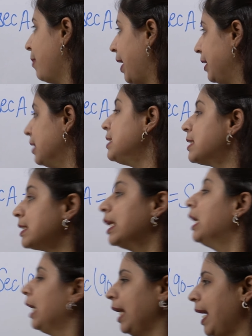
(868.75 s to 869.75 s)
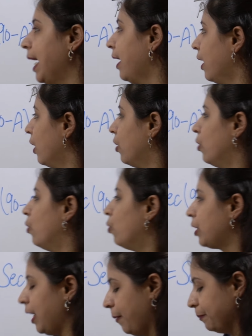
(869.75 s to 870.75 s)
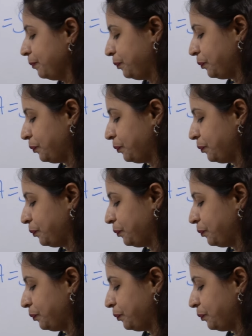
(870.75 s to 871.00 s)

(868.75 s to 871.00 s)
minus A. Okay.